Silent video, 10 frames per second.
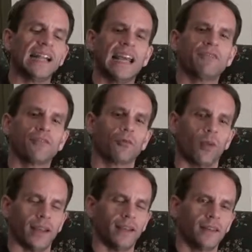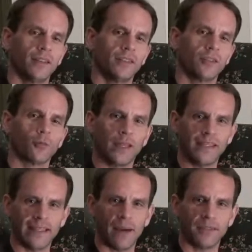not have the right to
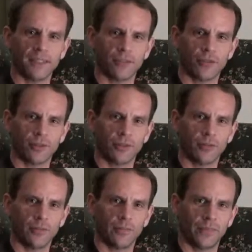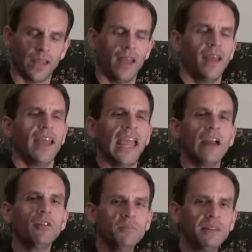read that material.
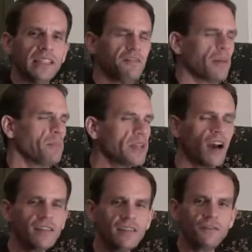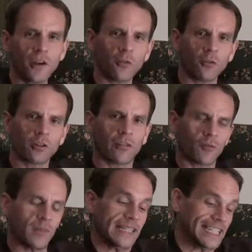Aaron believed that because the federal
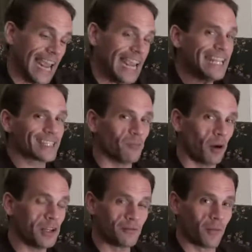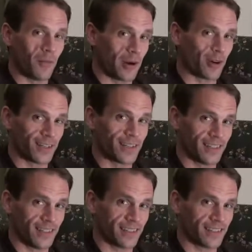government takes money from American
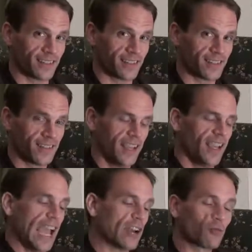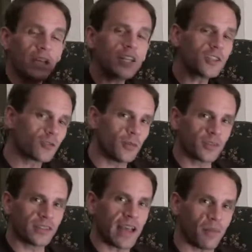citizens and
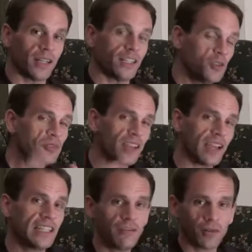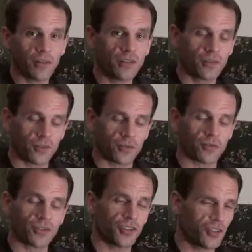redistributes that money to scientific
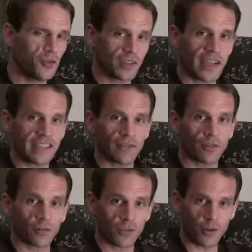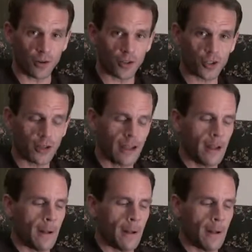researchers to do scientific research,